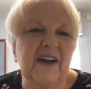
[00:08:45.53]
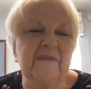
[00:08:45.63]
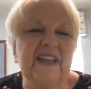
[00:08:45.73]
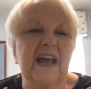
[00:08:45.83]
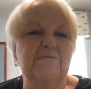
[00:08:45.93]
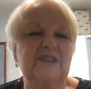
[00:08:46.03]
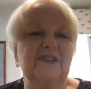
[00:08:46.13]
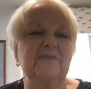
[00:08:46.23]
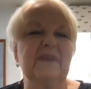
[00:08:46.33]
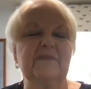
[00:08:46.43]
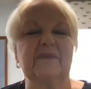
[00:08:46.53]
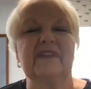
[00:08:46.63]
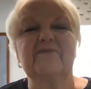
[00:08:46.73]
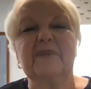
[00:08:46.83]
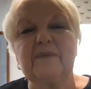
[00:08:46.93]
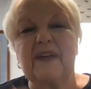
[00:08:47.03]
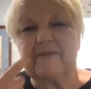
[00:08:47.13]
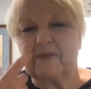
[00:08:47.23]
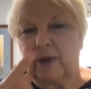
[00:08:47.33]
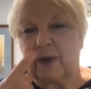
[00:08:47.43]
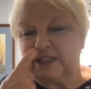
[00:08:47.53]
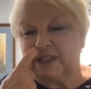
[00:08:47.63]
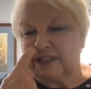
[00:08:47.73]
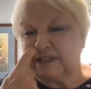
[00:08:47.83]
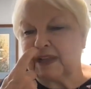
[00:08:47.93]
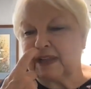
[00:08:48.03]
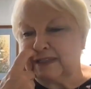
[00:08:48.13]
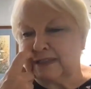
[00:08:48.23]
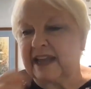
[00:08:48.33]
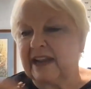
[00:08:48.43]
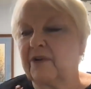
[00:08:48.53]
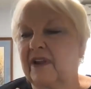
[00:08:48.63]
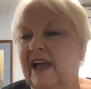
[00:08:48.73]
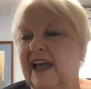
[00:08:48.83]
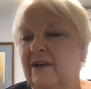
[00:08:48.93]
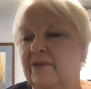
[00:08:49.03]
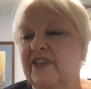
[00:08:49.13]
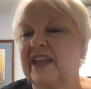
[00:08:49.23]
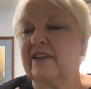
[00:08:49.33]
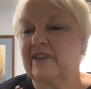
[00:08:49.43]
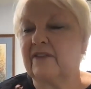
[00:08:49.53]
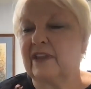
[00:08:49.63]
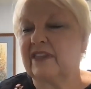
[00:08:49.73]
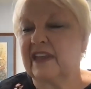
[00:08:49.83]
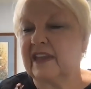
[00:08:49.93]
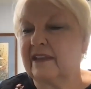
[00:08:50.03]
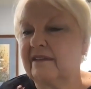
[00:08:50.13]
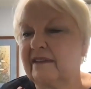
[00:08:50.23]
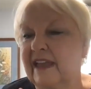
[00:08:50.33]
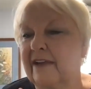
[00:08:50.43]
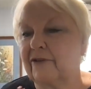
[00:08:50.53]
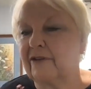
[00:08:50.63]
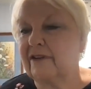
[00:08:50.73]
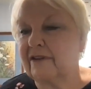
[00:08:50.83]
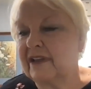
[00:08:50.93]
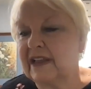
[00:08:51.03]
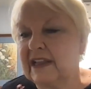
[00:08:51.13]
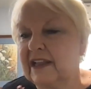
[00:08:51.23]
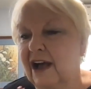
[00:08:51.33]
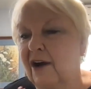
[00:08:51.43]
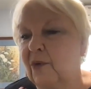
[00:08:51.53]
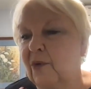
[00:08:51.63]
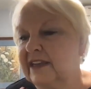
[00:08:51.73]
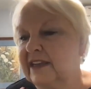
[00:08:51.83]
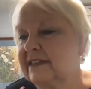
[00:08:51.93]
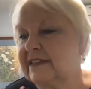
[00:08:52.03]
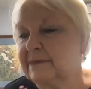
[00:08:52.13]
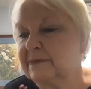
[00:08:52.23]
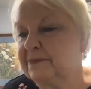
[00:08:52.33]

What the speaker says: I mean, I'm sure people have questions, because I don't think of everything ever, always.